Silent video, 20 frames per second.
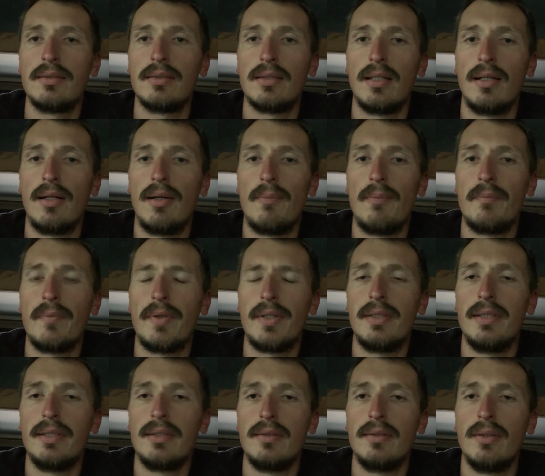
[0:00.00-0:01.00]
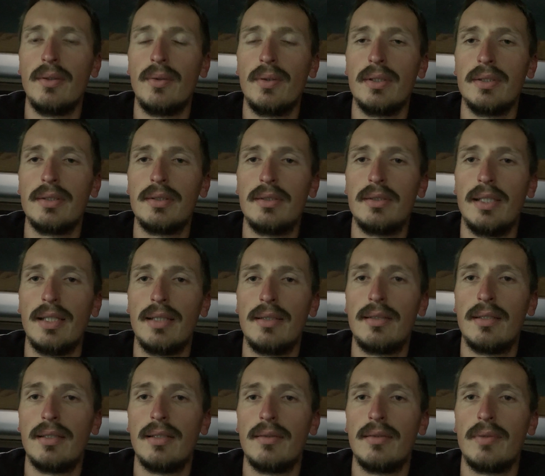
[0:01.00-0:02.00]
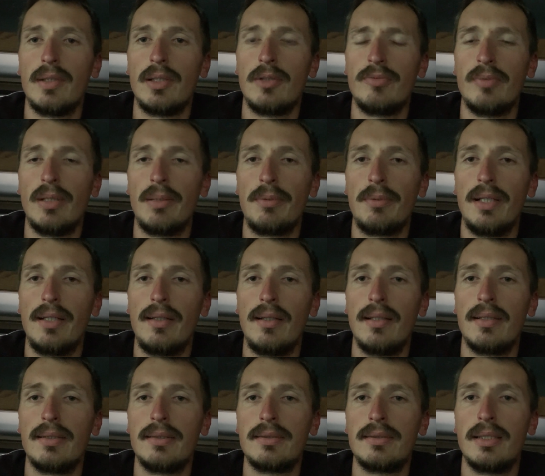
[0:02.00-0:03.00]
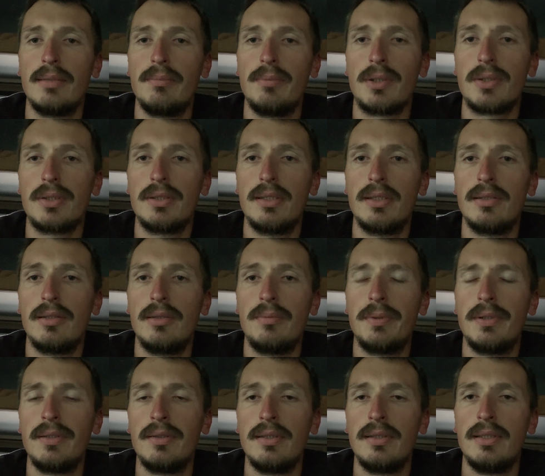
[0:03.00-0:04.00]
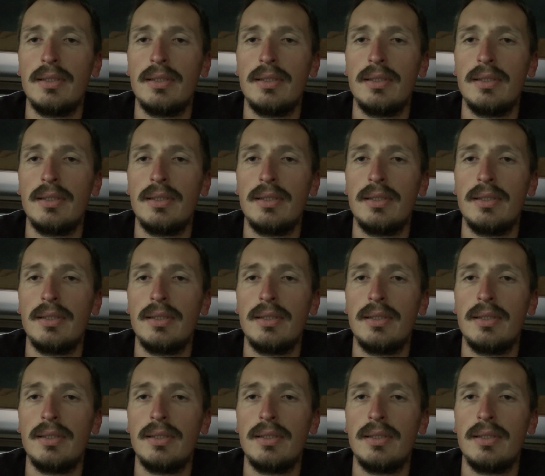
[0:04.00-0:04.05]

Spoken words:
I did notice that one of my brake lines had bursted open,